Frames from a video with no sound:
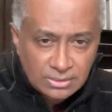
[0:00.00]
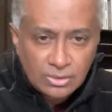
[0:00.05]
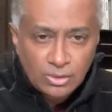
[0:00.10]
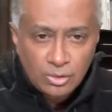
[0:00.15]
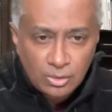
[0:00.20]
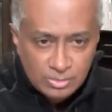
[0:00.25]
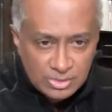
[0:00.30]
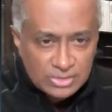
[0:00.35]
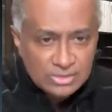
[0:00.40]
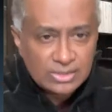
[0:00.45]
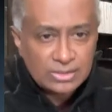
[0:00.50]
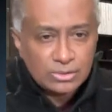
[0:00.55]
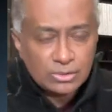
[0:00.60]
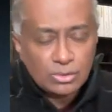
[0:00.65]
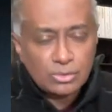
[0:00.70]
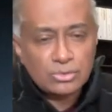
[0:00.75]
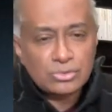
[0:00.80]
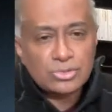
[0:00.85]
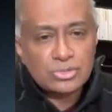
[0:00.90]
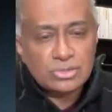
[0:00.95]
Obviously,
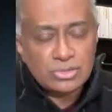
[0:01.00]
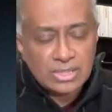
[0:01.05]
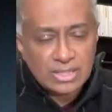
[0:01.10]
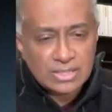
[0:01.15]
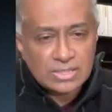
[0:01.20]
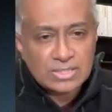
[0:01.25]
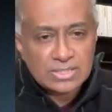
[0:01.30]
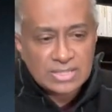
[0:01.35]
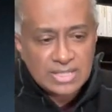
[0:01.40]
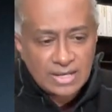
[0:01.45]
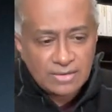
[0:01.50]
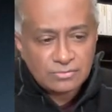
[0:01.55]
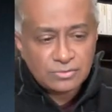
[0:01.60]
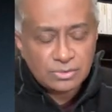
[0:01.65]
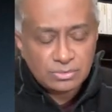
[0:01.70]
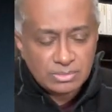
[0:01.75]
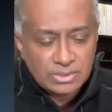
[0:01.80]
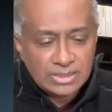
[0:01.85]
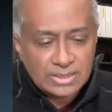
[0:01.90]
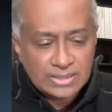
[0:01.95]
those things have to
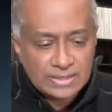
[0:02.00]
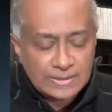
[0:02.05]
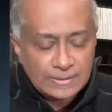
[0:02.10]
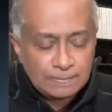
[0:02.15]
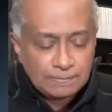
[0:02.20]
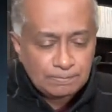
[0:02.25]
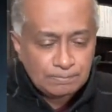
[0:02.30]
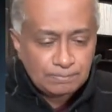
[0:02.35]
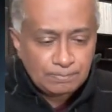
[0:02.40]
be.